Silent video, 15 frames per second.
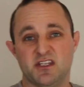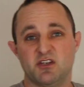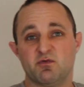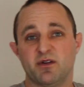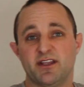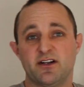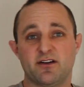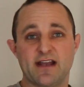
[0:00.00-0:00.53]
you
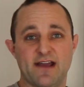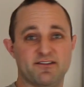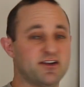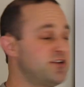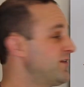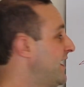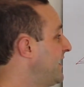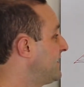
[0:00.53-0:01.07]
really don't have
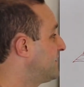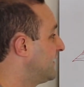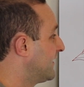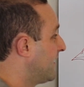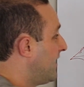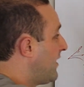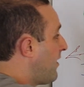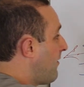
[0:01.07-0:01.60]
to do
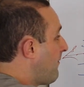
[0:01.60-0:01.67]
anything